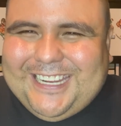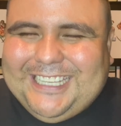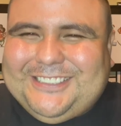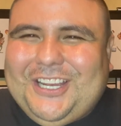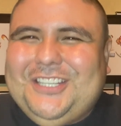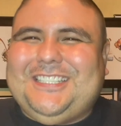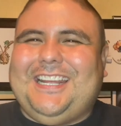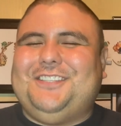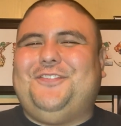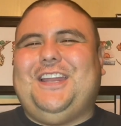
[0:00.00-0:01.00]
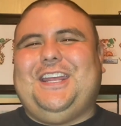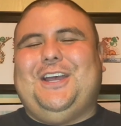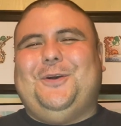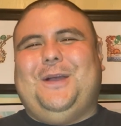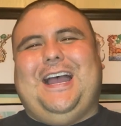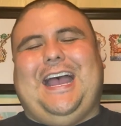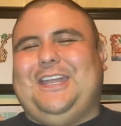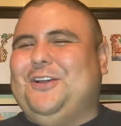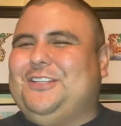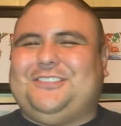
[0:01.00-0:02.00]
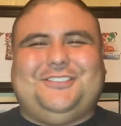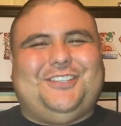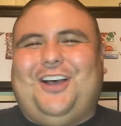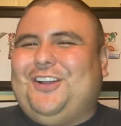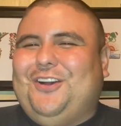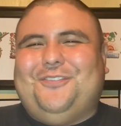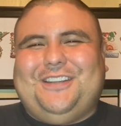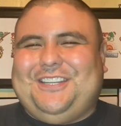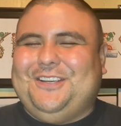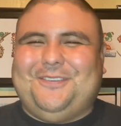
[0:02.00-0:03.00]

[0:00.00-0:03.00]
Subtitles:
so in today's video, I know this is long overdue,